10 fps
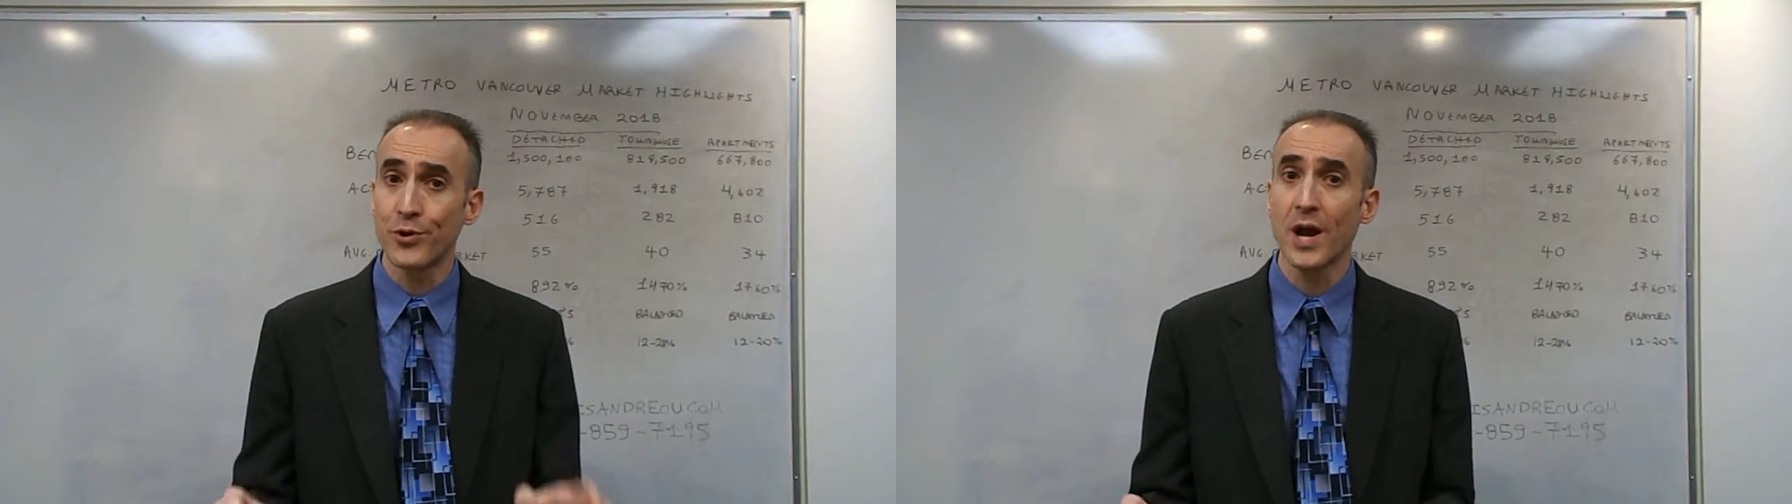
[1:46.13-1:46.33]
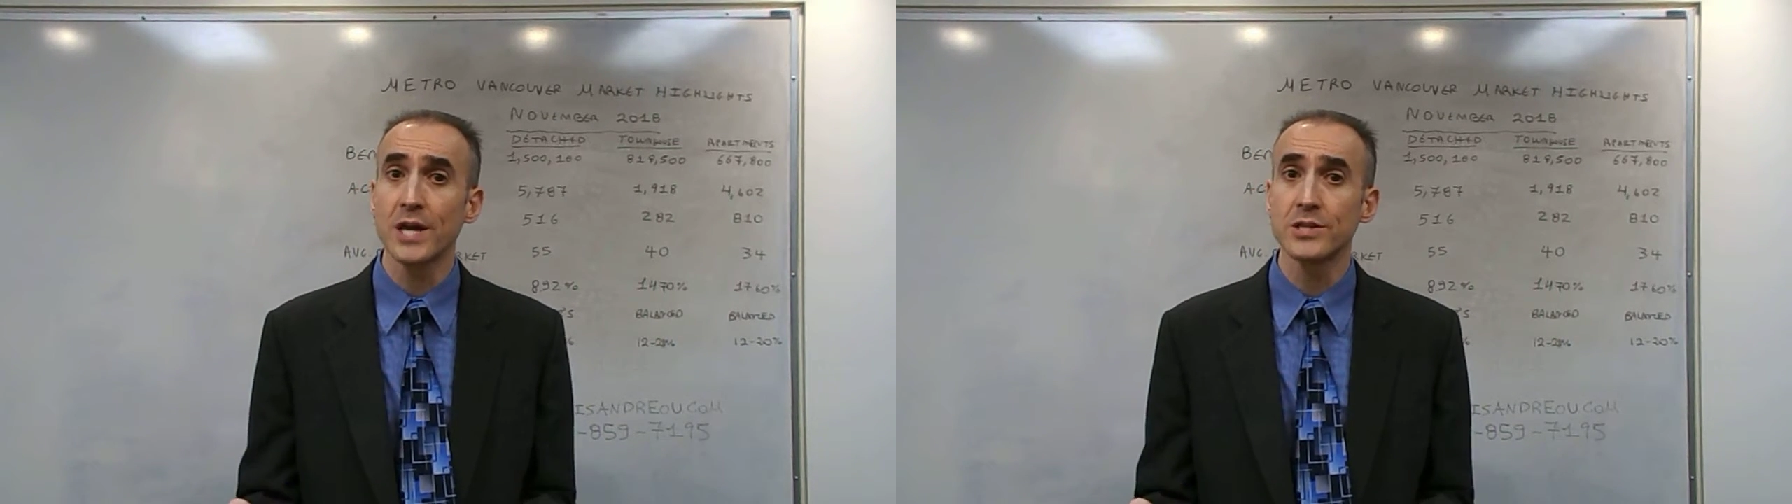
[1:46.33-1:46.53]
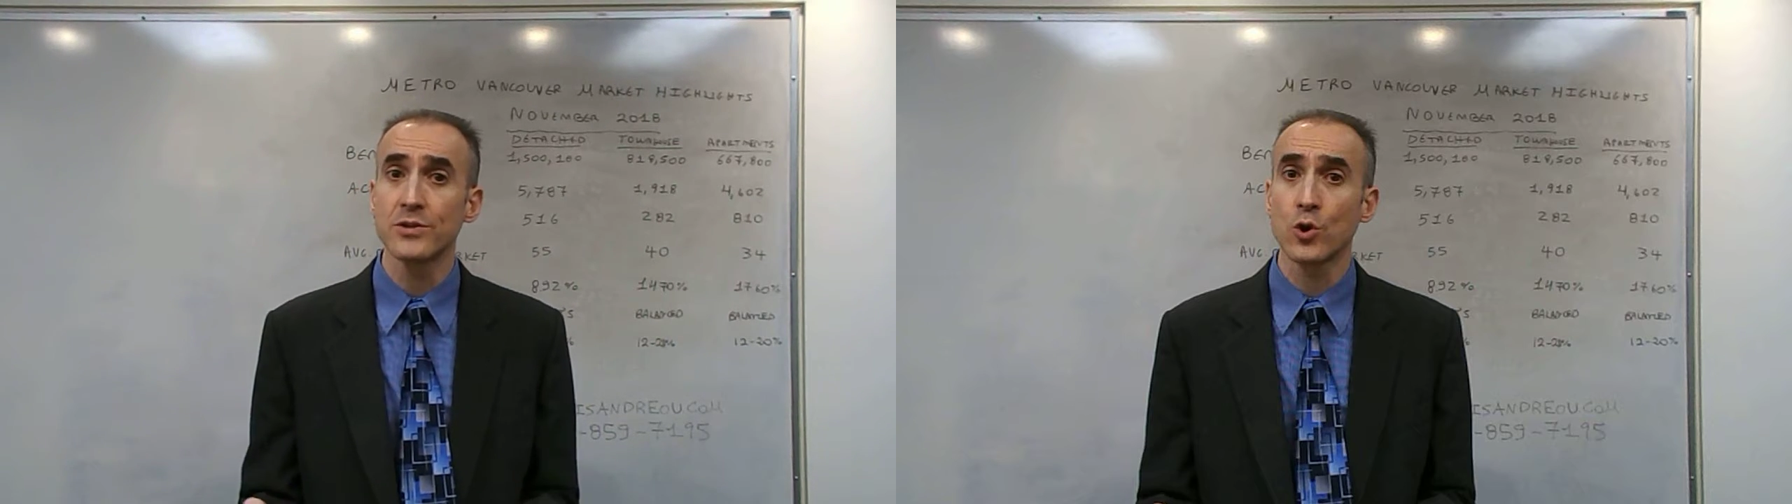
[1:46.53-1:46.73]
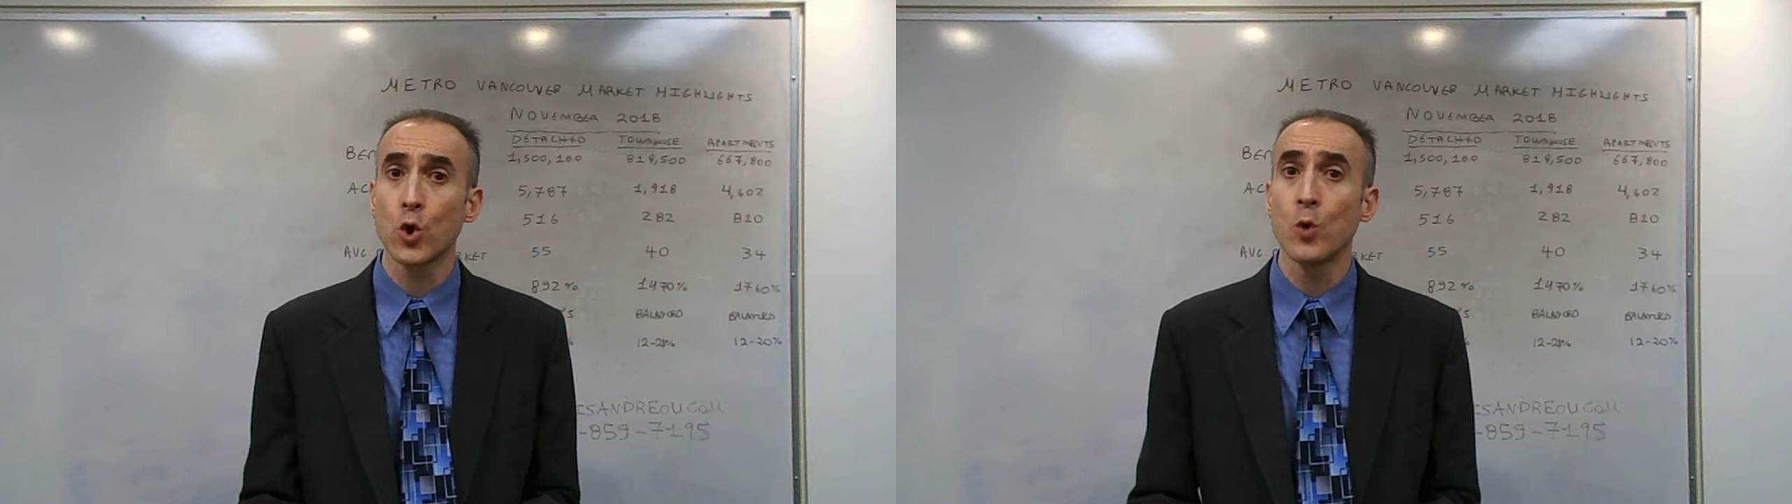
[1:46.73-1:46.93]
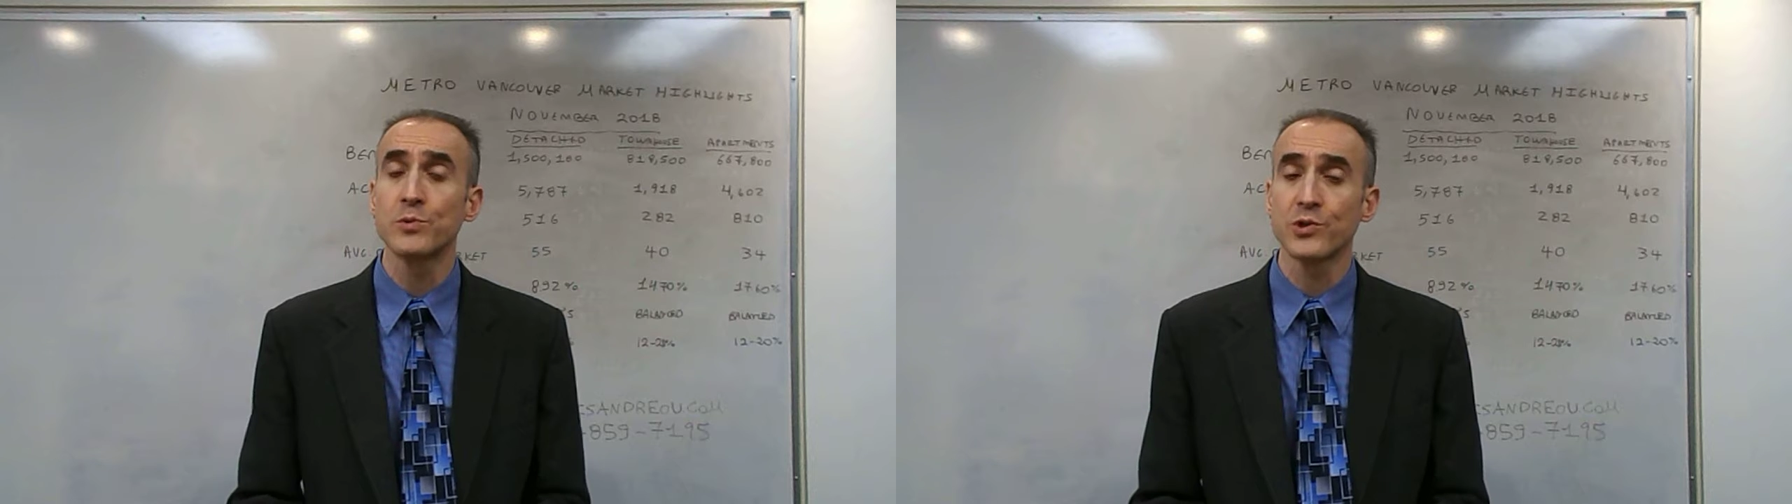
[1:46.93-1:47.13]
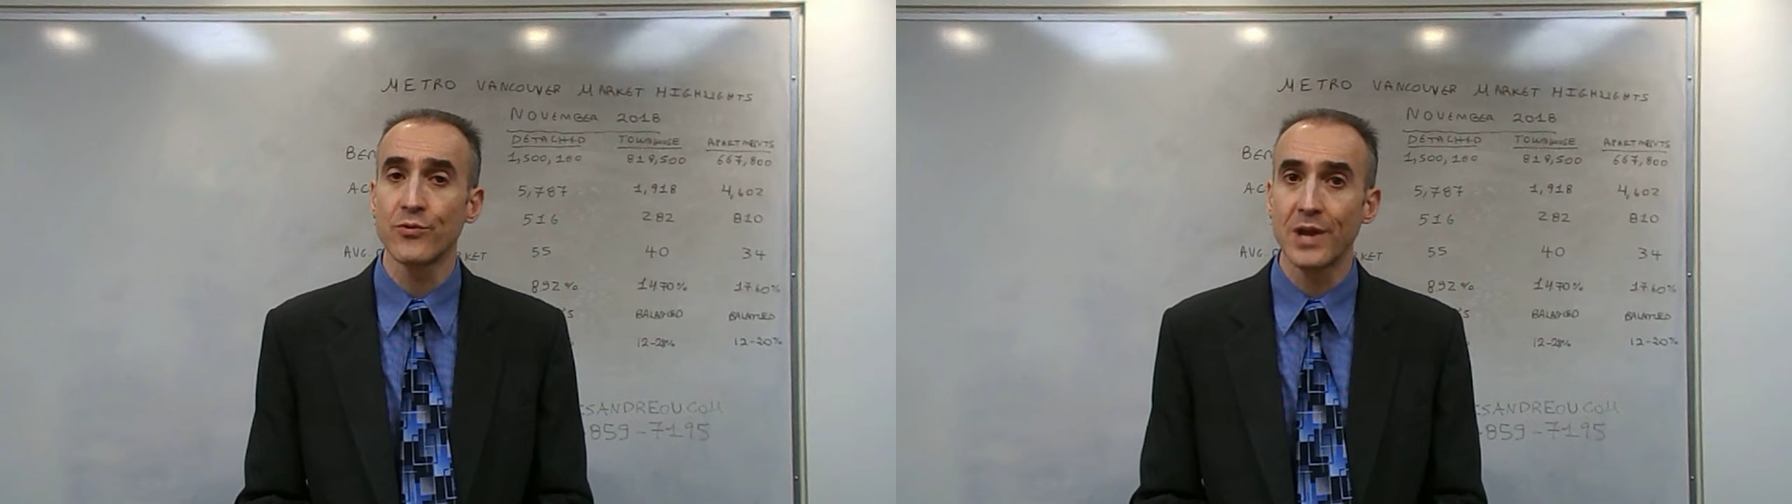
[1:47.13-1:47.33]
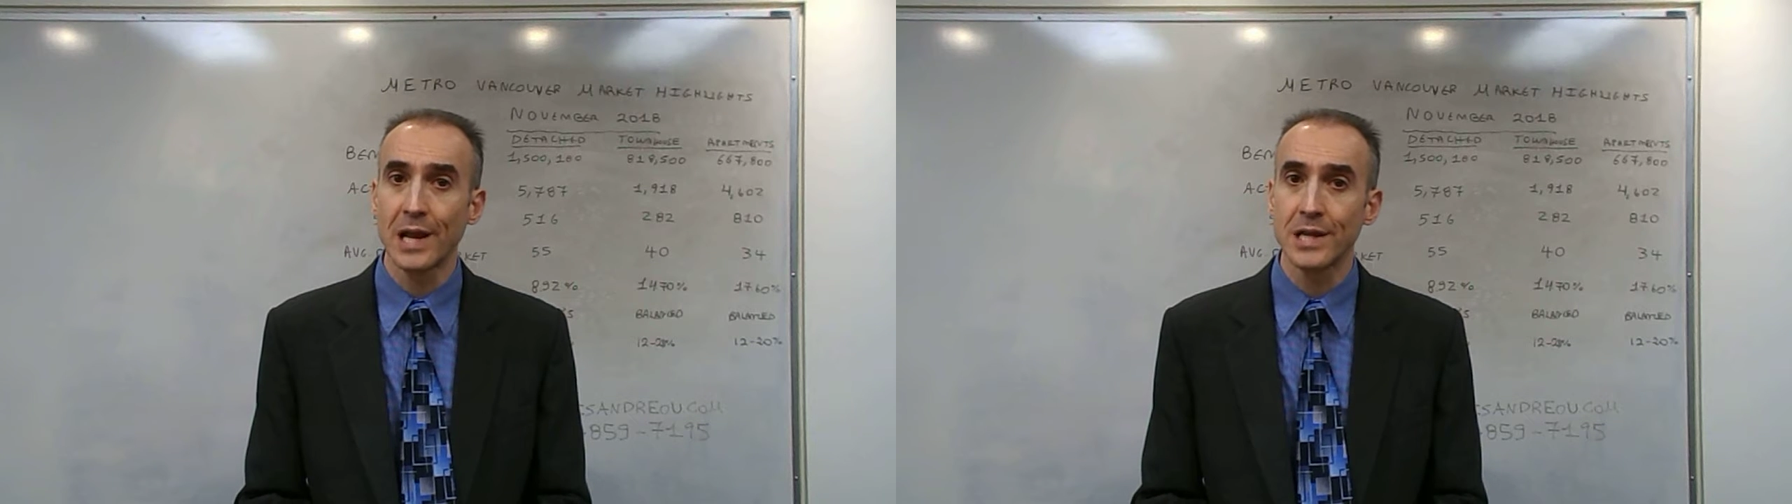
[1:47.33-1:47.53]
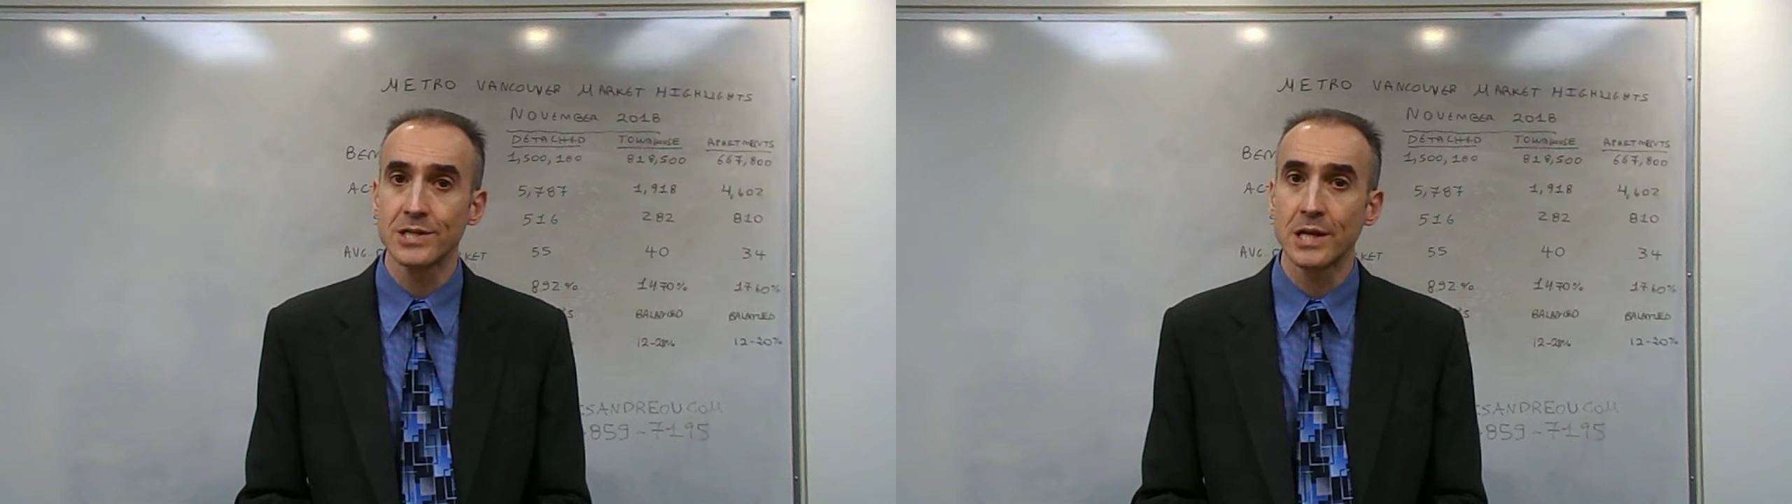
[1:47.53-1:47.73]
price their homes
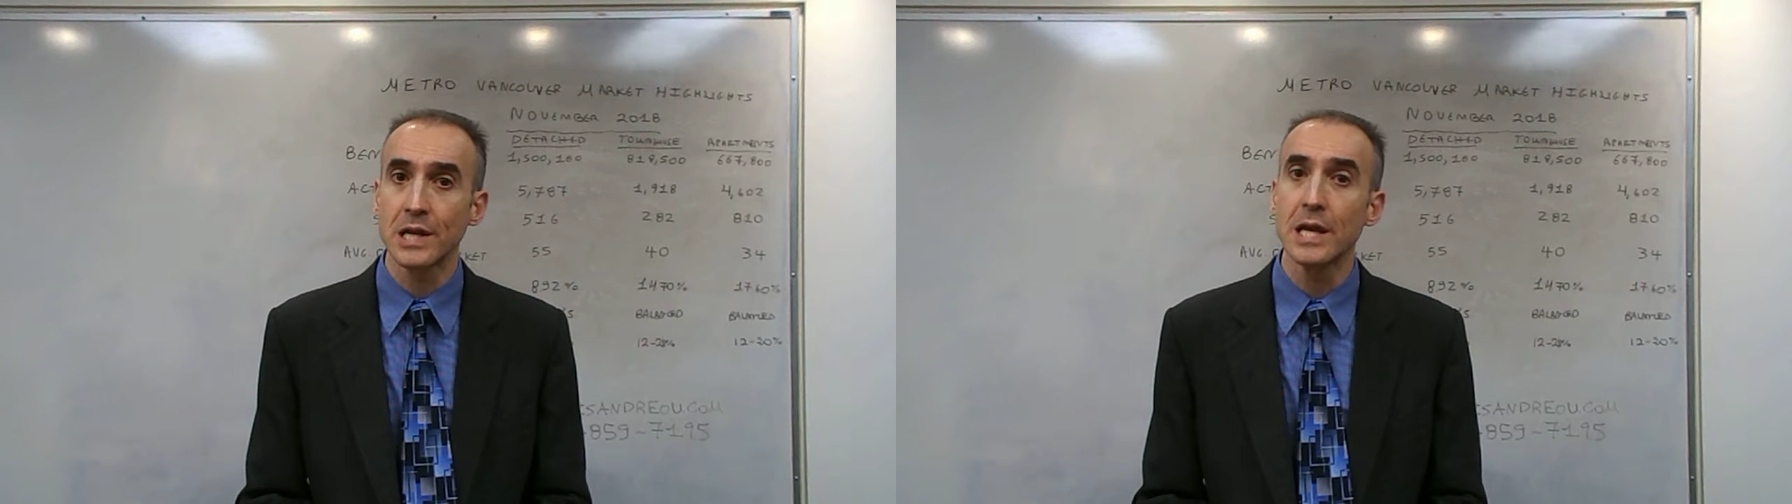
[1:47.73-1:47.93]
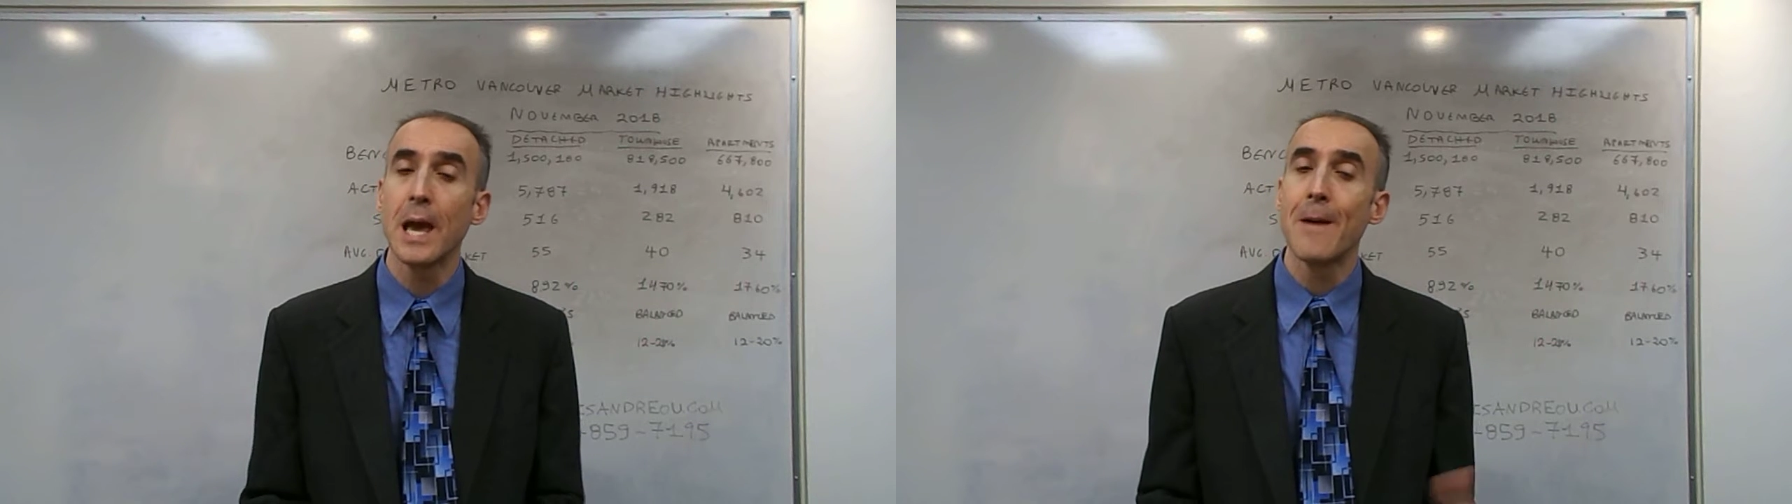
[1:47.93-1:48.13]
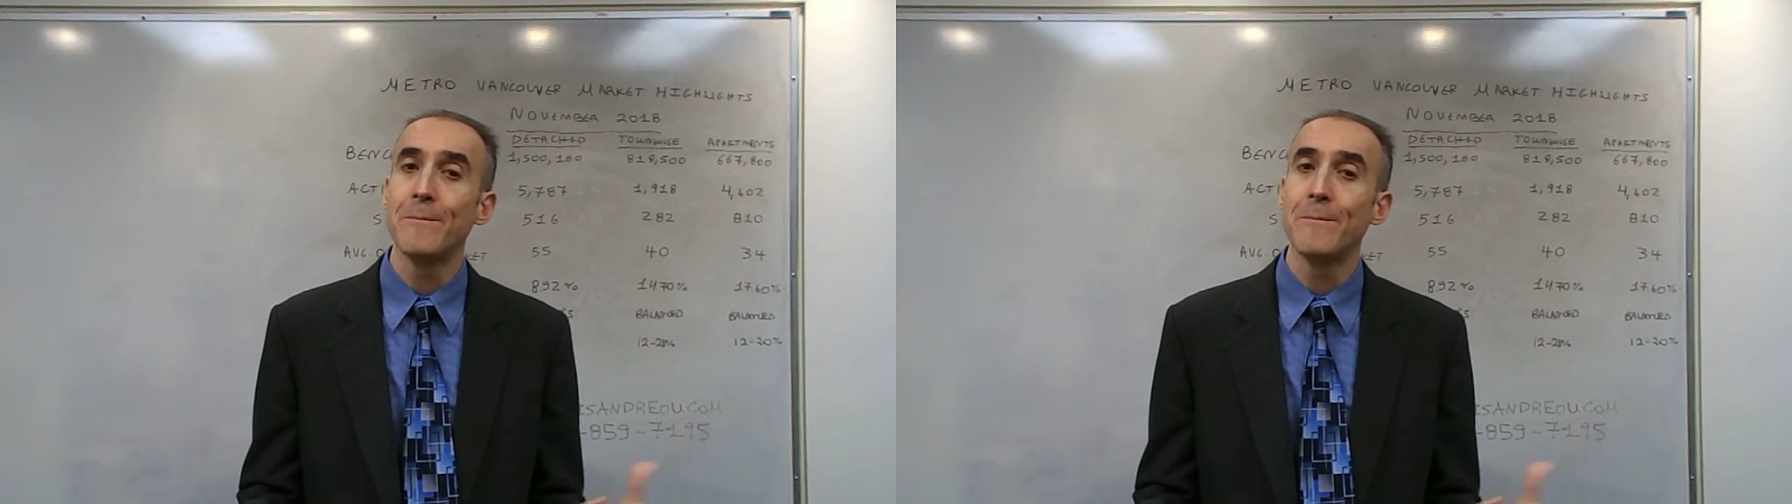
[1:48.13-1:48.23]
realistically